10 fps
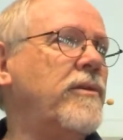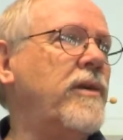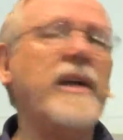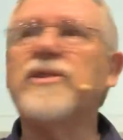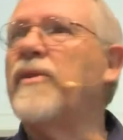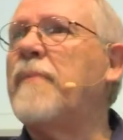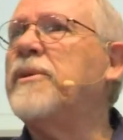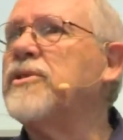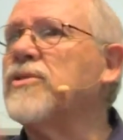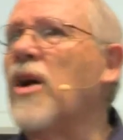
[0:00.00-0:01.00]
right? So that
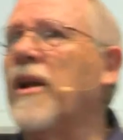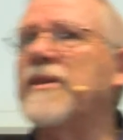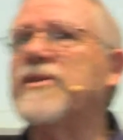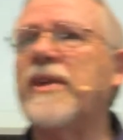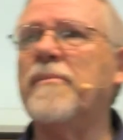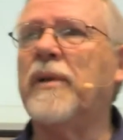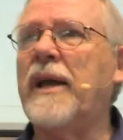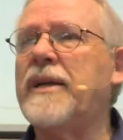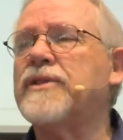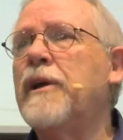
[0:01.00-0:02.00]
puts us all in the same
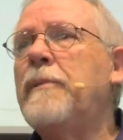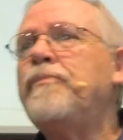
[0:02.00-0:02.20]
place.